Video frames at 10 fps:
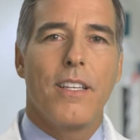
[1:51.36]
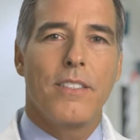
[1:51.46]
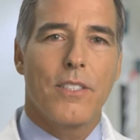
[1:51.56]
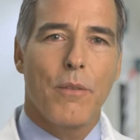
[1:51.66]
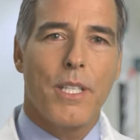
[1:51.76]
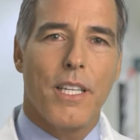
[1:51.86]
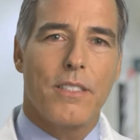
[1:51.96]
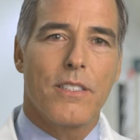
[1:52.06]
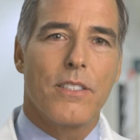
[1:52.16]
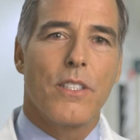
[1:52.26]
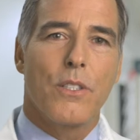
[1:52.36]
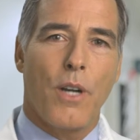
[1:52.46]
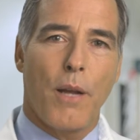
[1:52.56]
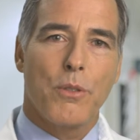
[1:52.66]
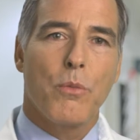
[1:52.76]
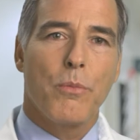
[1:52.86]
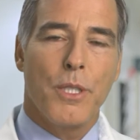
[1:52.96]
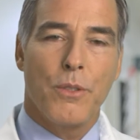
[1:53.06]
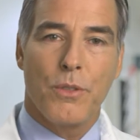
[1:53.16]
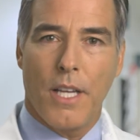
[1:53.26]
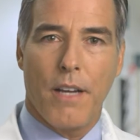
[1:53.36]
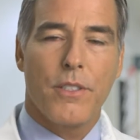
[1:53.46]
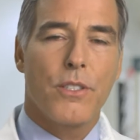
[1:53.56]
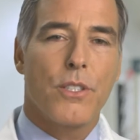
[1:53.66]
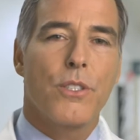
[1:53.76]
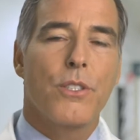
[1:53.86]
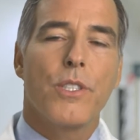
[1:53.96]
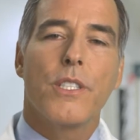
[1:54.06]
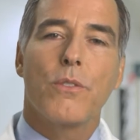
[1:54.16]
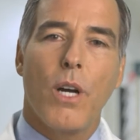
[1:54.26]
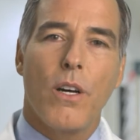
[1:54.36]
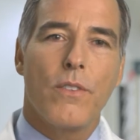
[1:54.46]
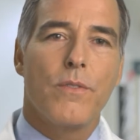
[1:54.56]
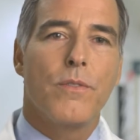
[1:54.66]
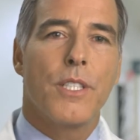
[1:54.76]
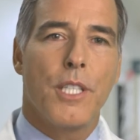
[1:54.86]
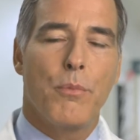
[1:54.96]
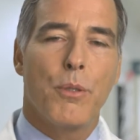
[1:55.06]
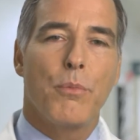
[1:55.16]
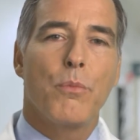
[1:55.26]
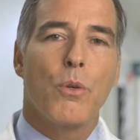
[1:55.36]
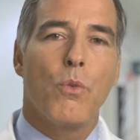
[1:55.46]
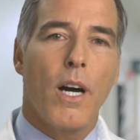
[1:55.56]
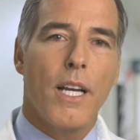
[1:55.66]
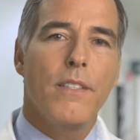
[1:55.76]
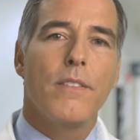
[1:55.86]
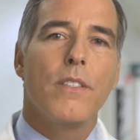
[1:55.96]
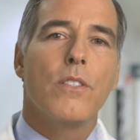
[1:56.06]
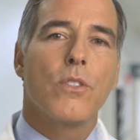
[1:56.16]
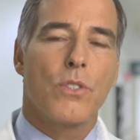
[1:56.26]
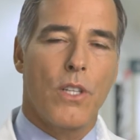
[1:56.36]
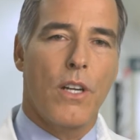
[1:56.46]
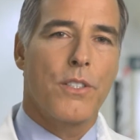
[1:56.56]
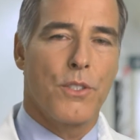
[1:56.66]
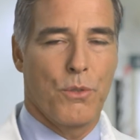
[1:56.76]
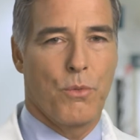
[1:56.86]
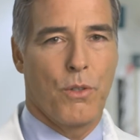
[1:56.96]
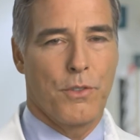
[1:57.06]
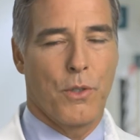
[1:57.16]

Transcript: In some cases, drops will be used after surgery as well to keep your pupil wide so scar tissue won't